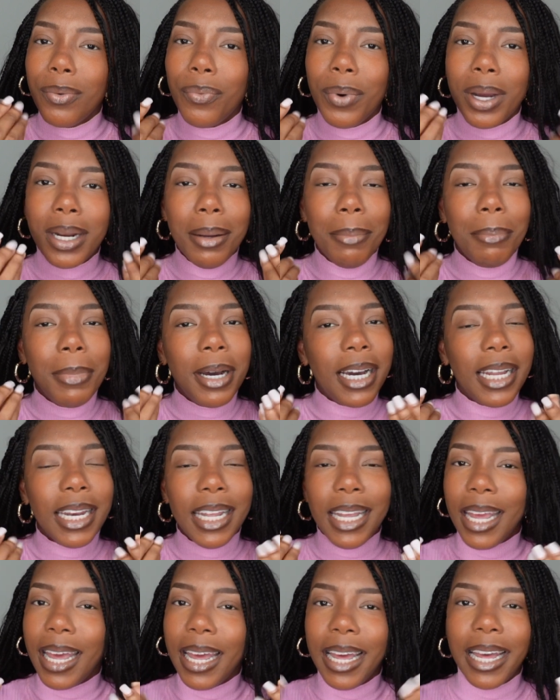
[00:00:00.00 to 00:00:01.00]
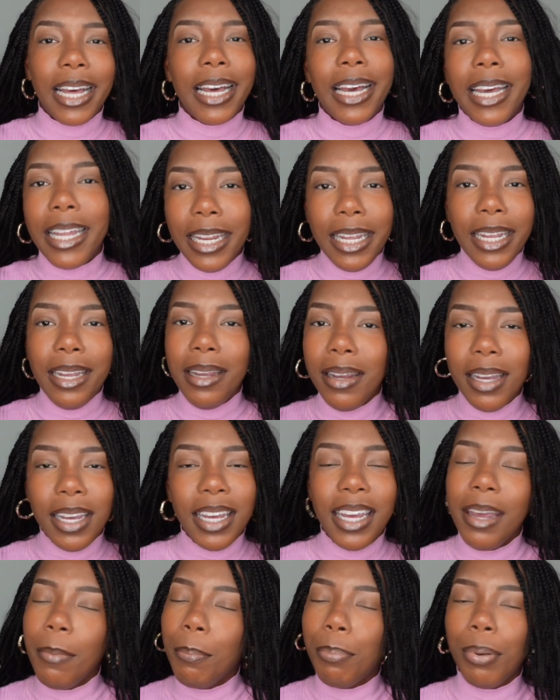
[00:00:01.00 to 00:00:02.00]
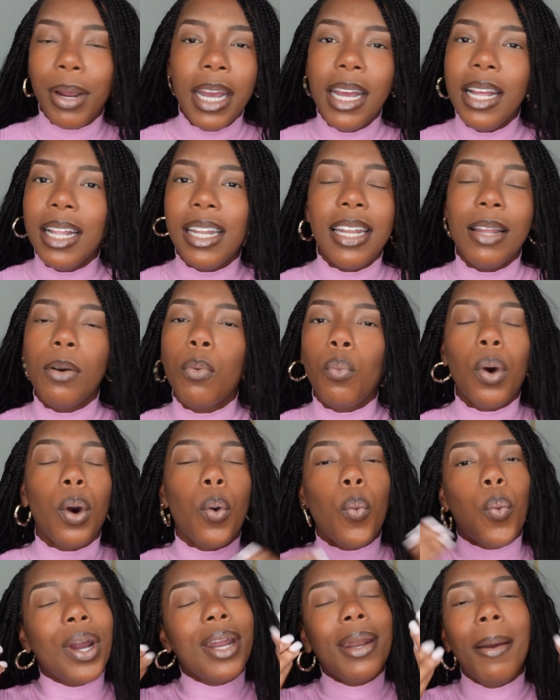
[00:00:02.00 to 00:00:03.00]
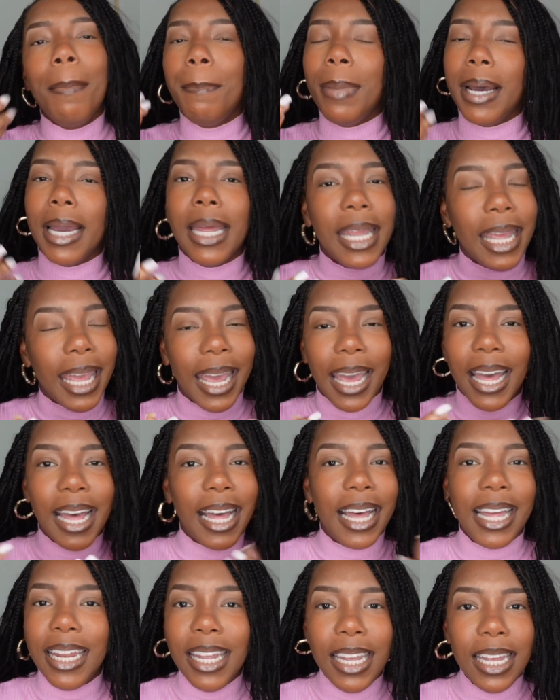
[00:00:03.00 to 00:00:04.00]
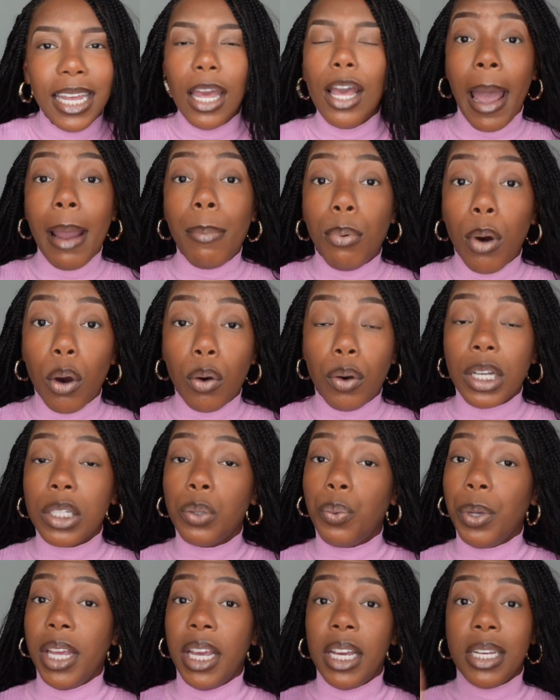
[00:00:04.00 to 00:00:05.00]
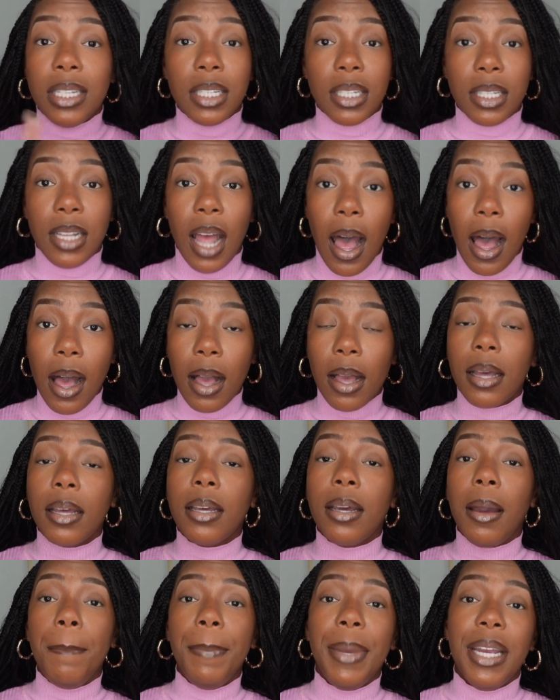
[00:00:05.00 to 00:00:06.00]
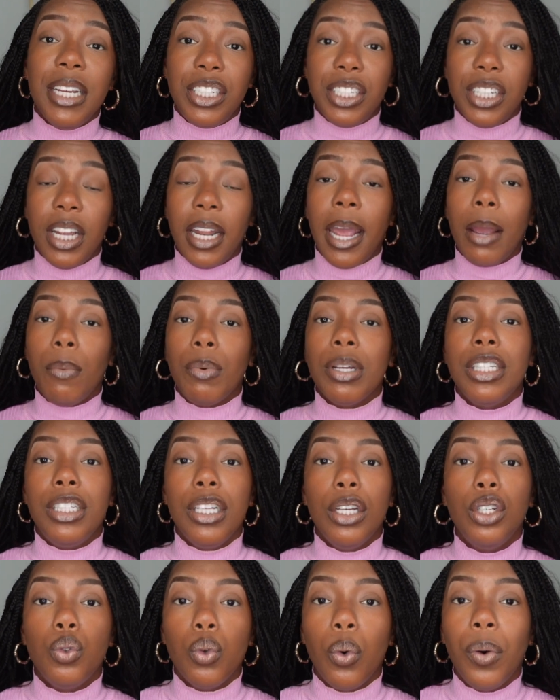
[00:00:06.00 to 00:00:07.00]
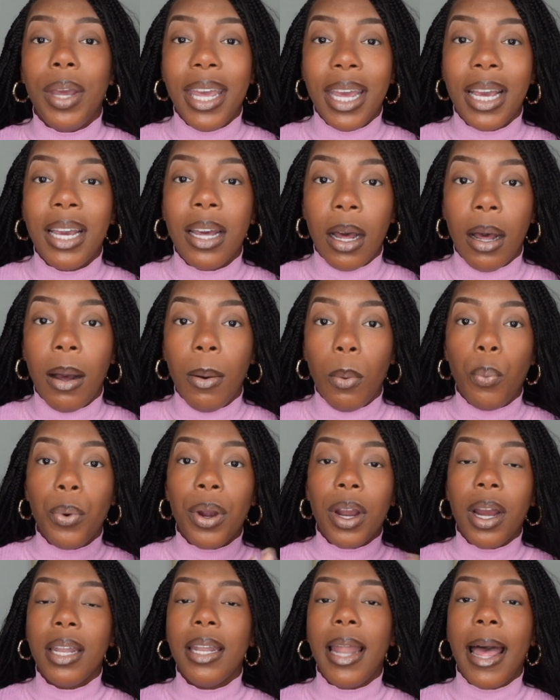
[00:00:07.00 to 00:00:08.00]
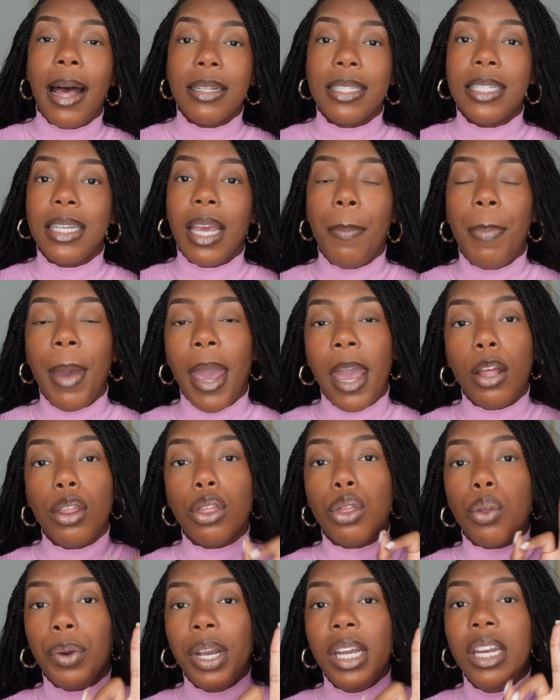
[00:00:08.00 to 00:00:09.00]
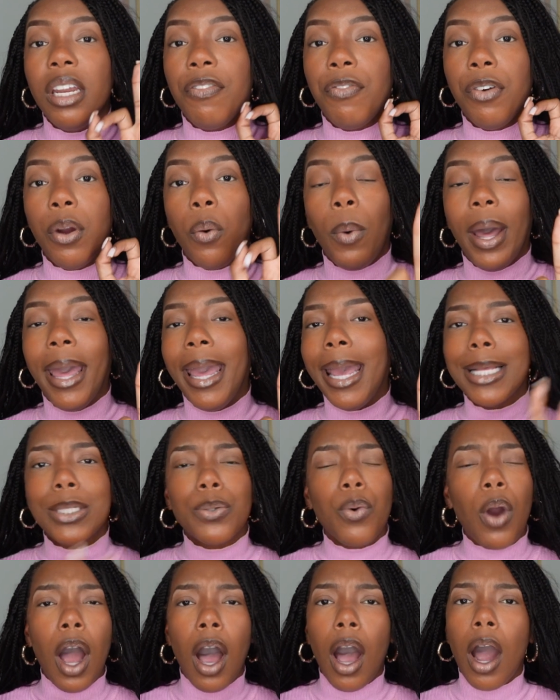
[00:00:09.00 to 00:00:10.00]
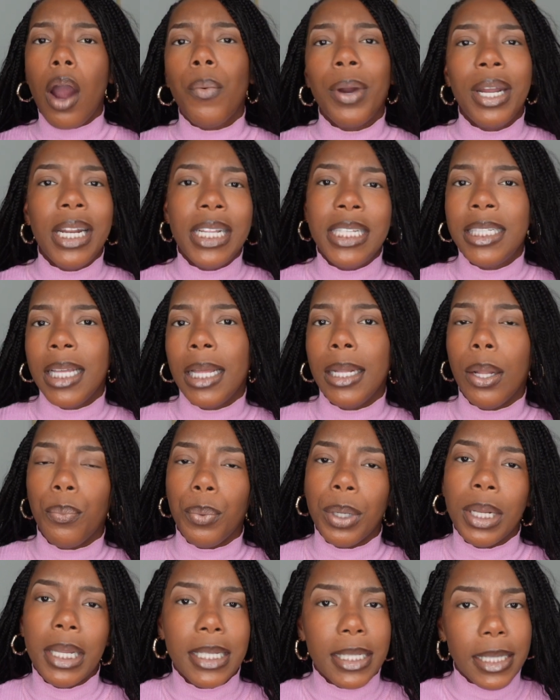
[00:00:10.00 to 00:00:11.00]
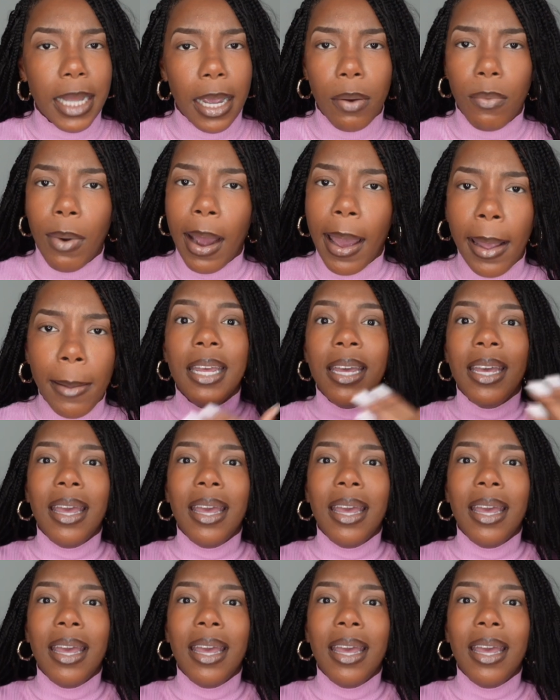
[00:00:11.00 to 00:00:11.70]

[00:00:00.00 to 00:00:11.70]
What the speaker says: Where the money at, honey? Where the money at, honey? At brokerage, we get stock, commission, and residual income. We're allowed to get paid 3 different ways. We're already selling real estate, right?